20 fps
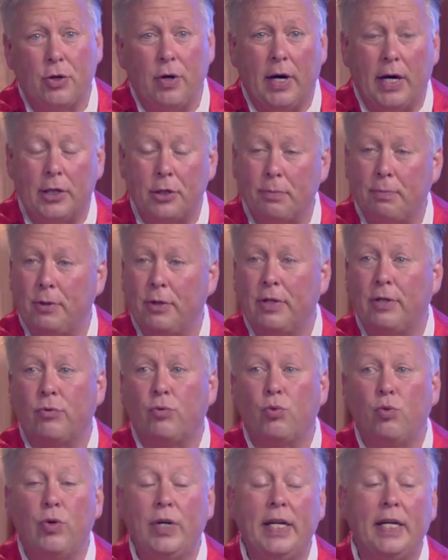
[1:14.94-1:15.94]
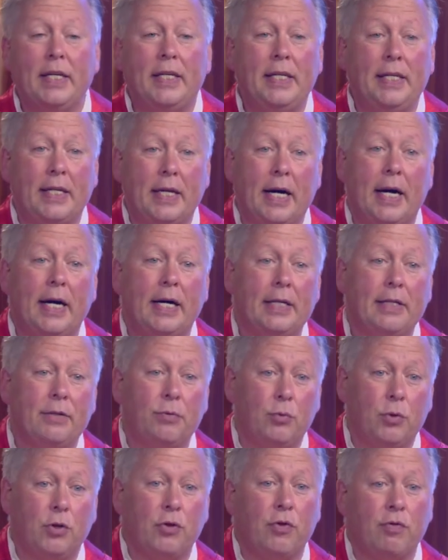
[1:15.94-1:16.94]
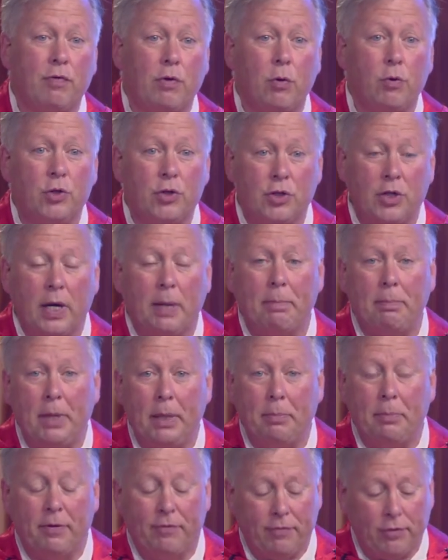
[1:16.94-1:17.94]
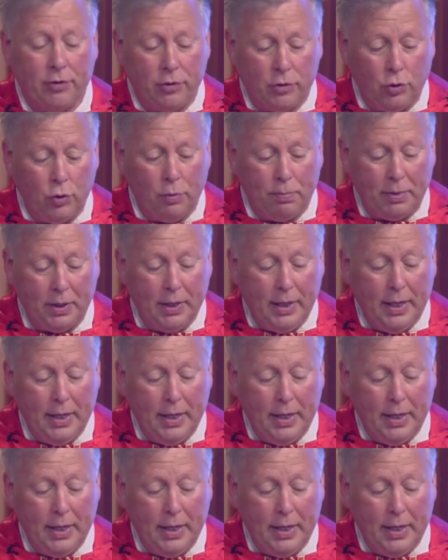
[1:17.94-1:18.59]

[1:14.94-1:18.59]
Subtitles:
gospel, it really kind of will throw some people for a loop.